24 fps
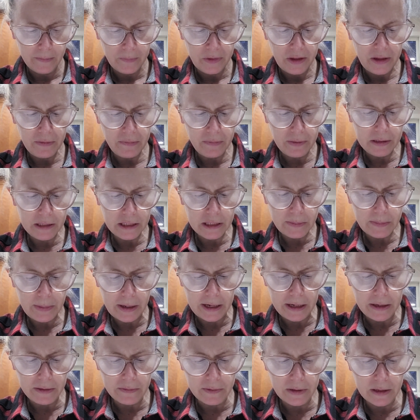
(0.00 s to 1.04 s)
If in
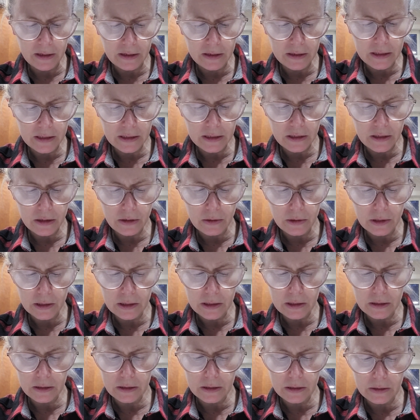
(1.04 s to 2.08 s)
spite of this, you
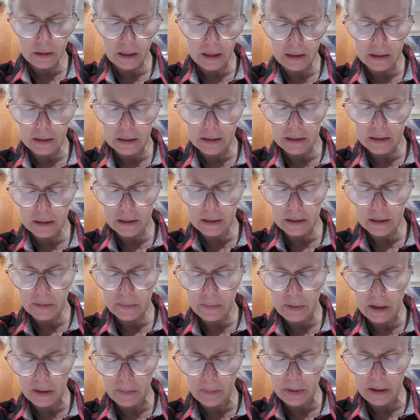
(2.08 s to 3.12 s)
still do not listen to
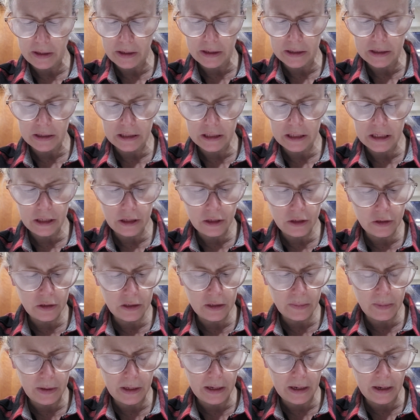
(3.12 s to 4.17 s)
me, but continue to
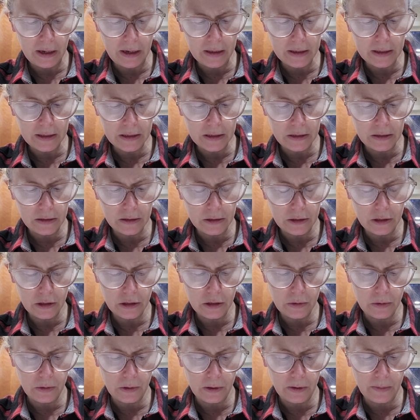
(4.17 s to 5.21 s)
be hostile
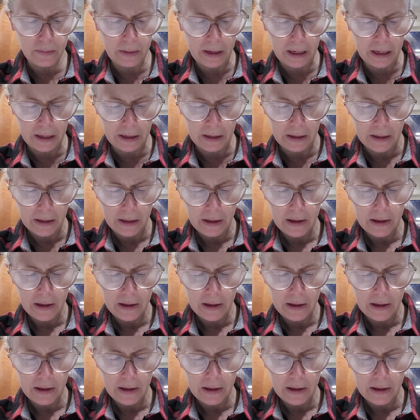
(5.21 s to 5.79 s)
toward me,